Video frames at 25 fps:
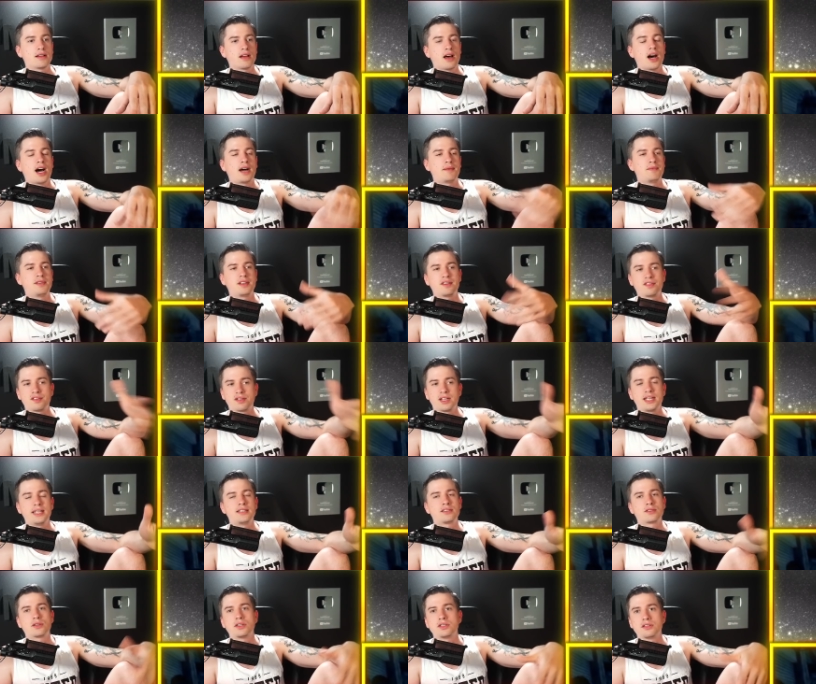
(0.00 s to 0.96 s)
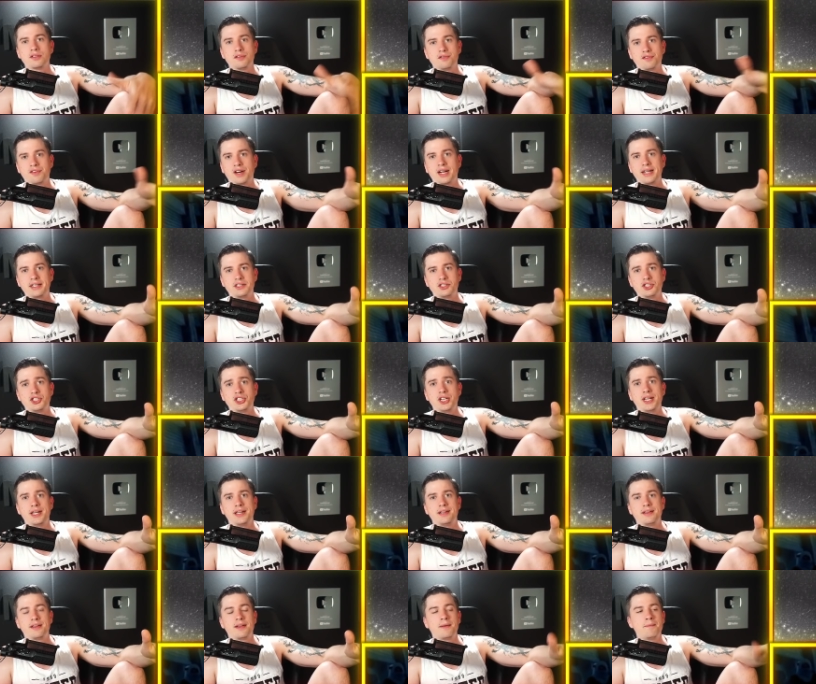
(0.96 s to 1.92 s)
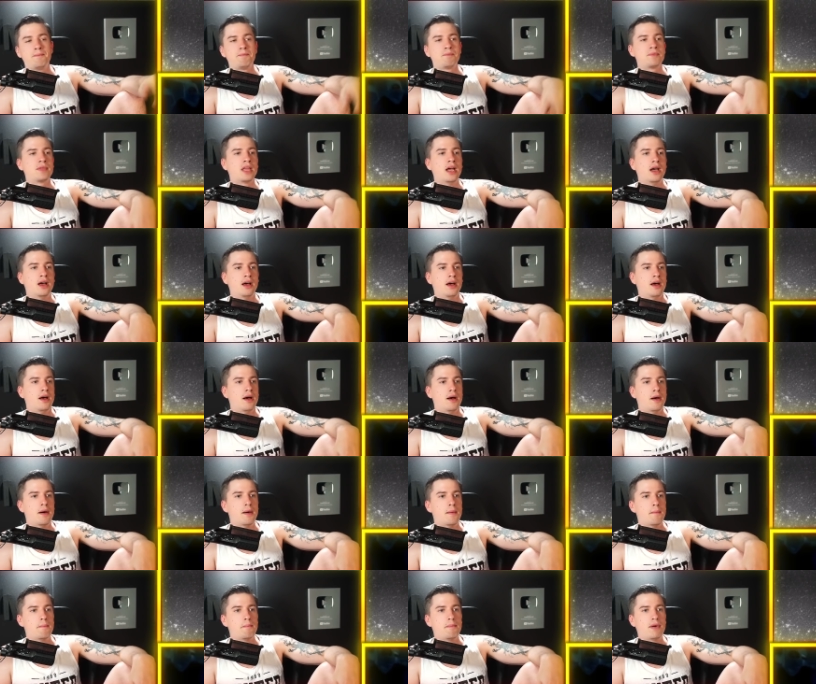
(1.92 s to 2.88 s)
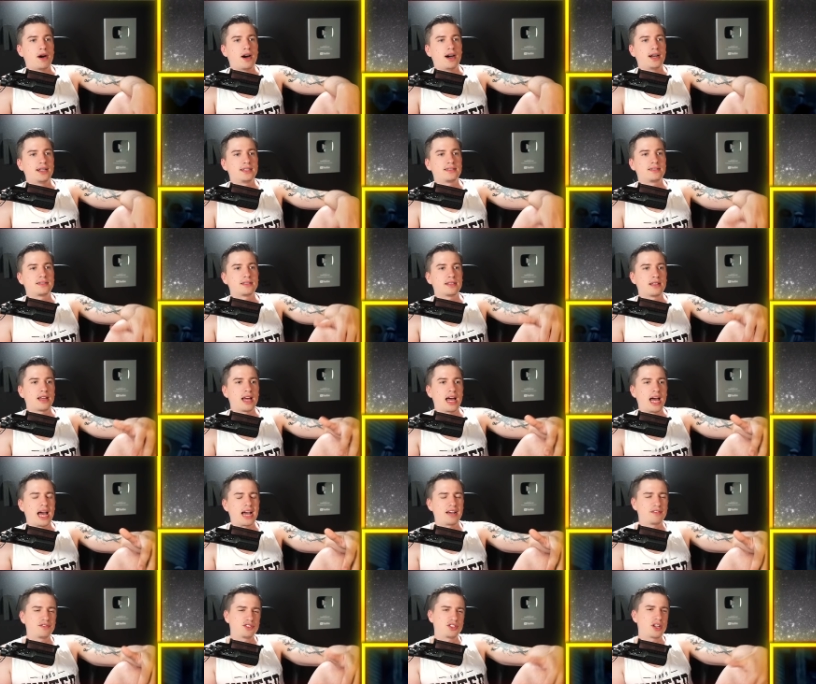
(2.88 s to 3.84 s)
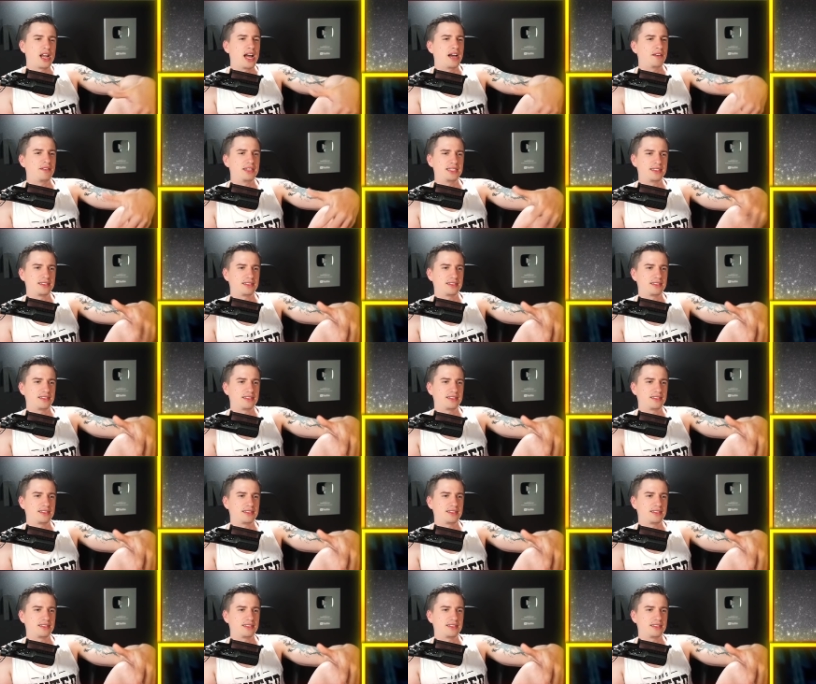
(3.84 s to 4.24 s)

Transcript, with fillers: obviously he's going to fight Jin, but after having